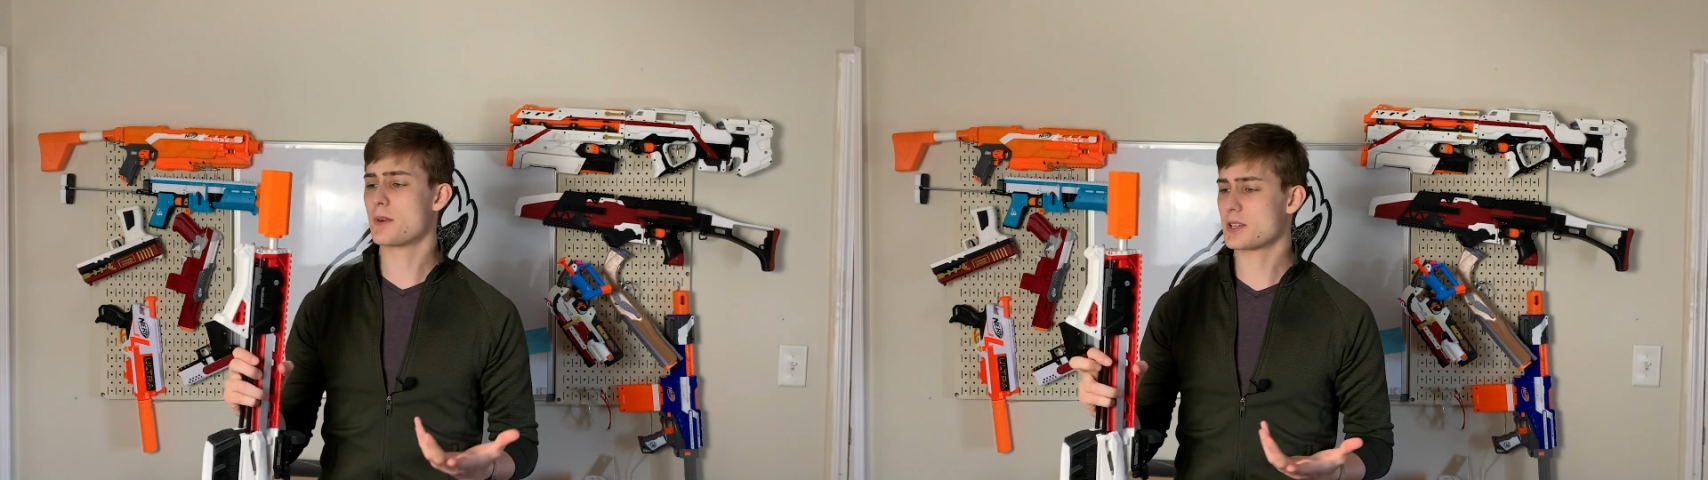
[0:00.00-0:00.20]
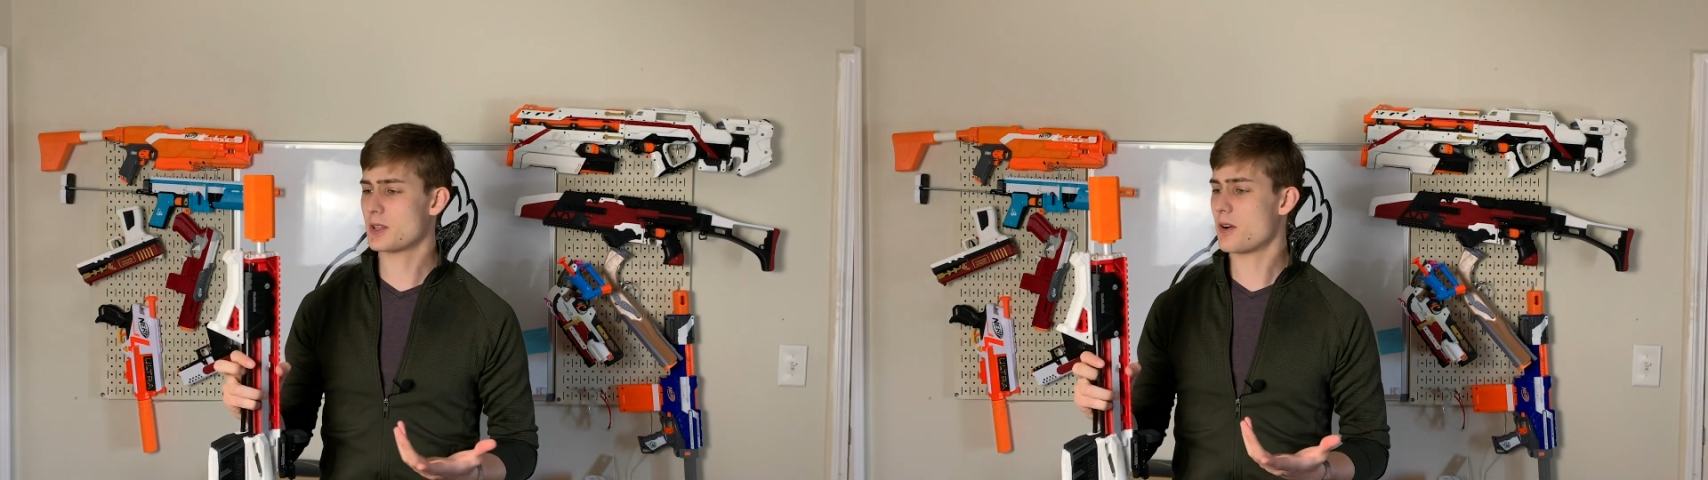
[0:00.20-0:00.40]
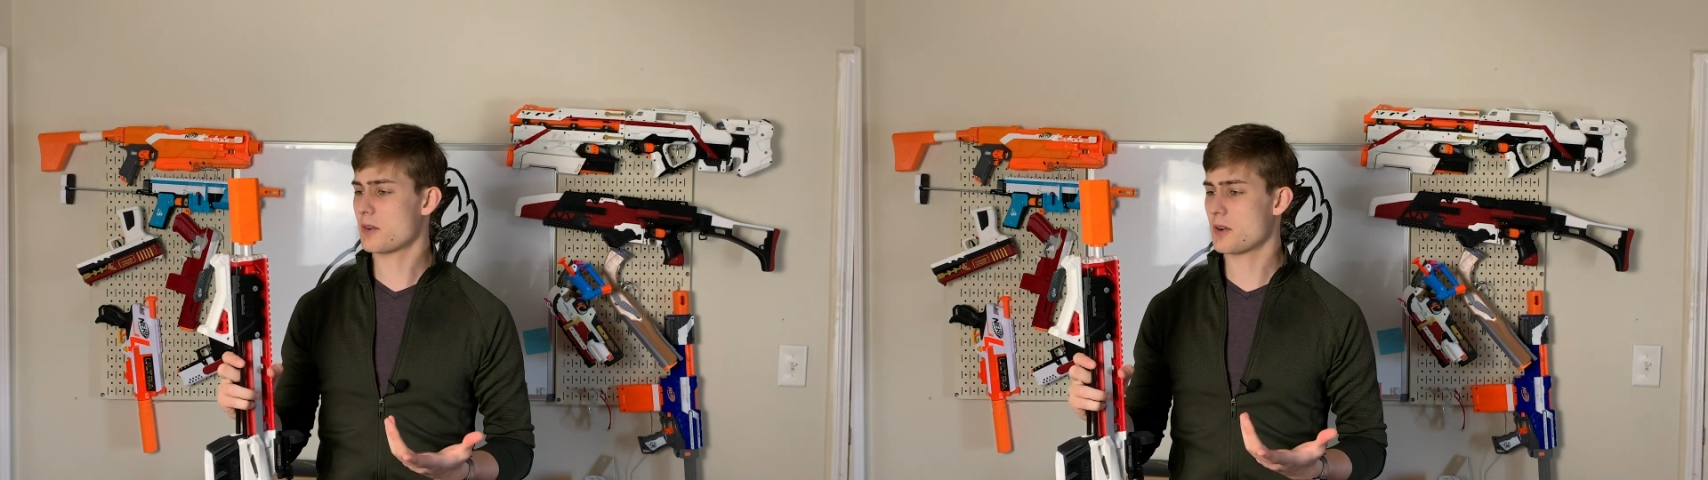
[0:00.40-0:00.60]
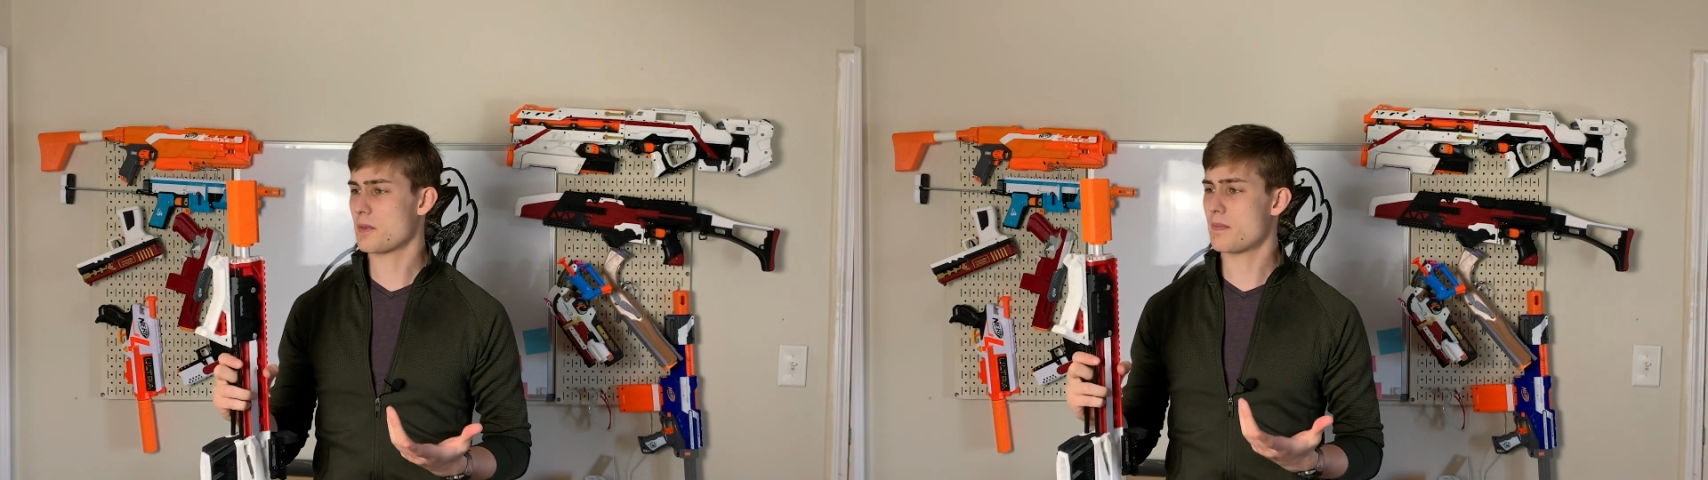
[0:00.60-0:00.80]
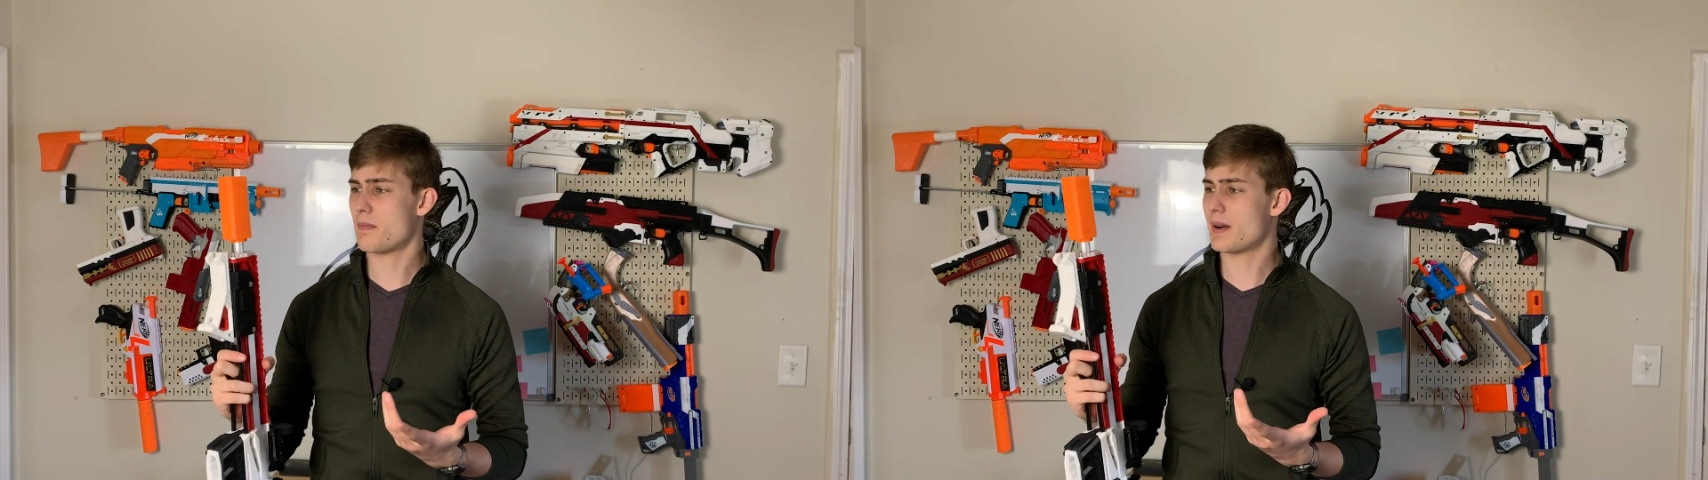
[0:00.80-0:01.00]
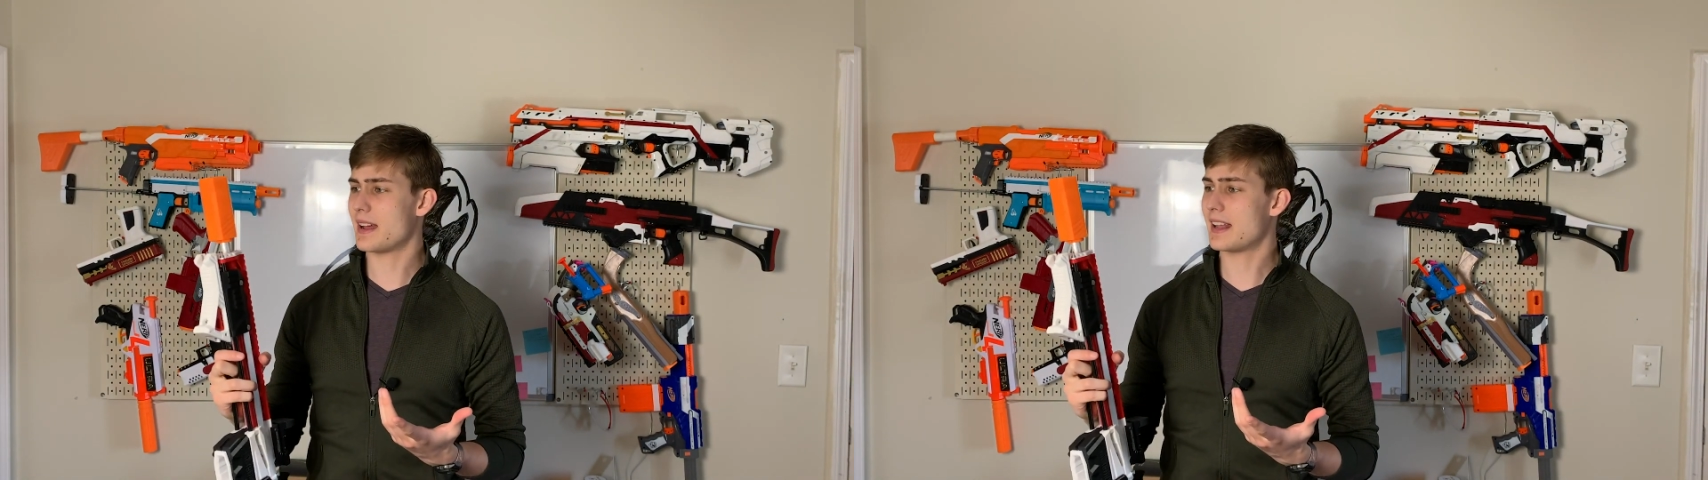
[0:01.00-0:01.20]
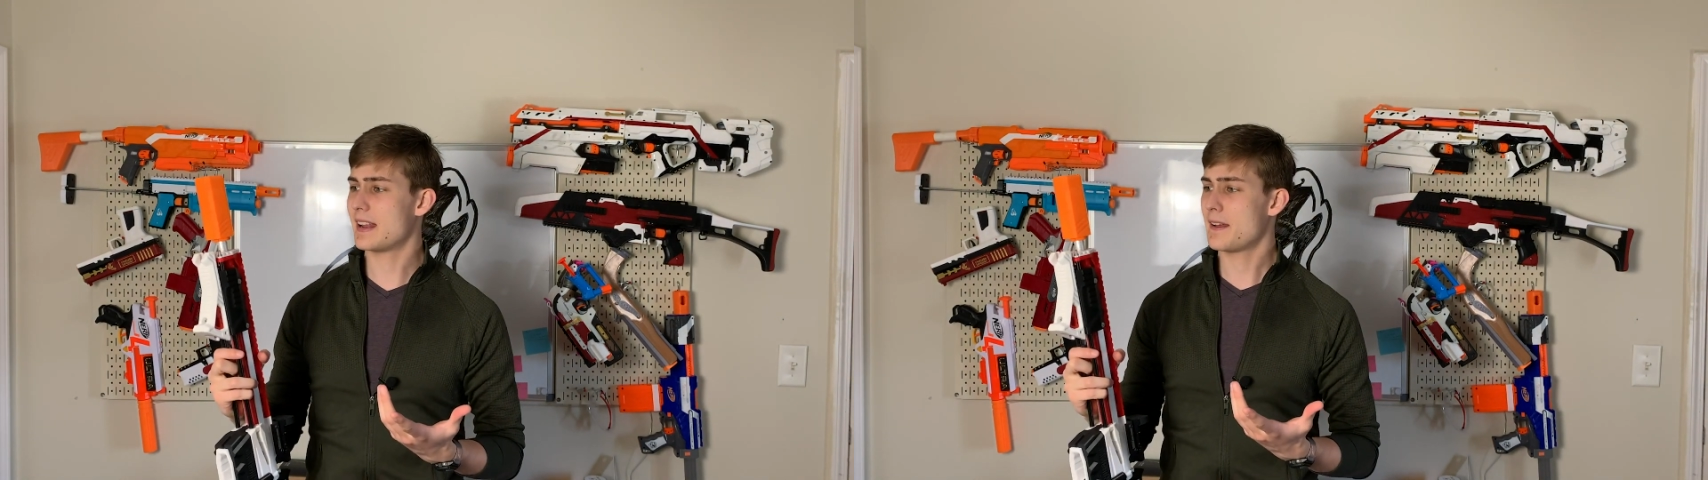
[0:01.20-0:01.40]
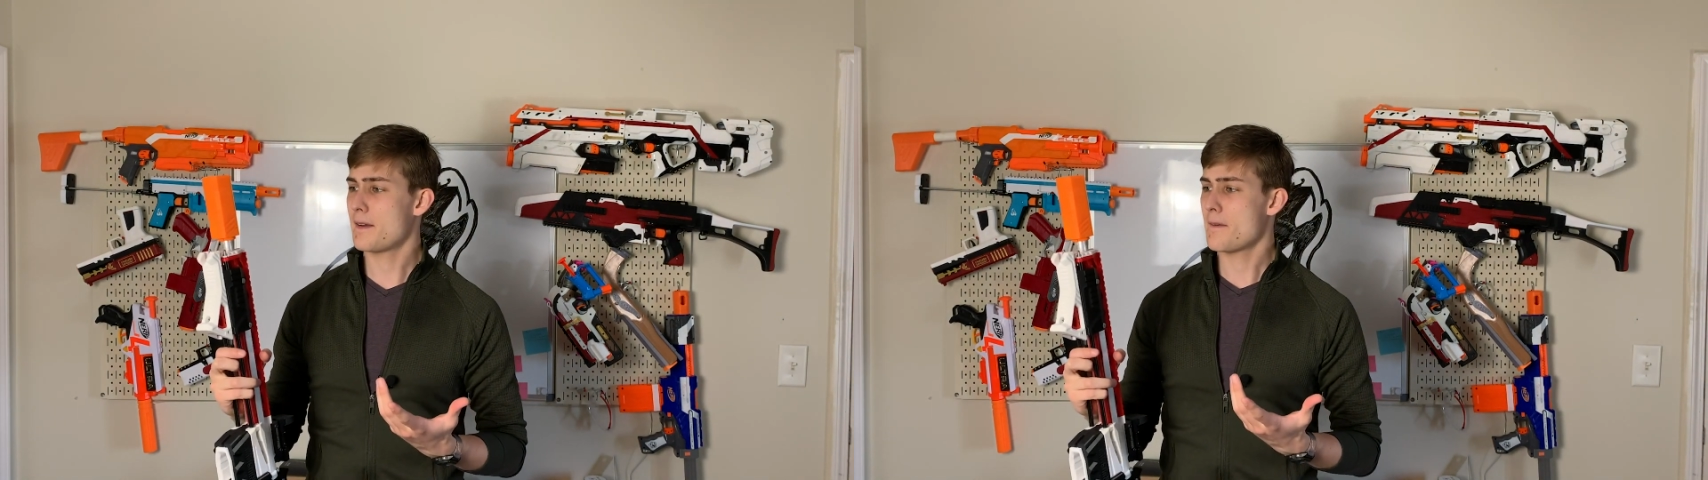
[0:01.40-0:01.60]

much longer, but